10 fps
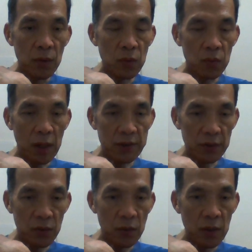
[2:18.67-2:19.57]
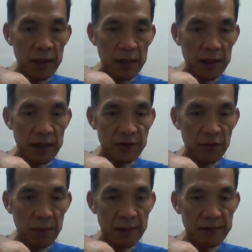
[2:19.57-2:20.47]
who undergo
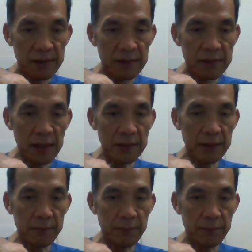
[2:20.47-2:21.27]
angioplasty and stenting.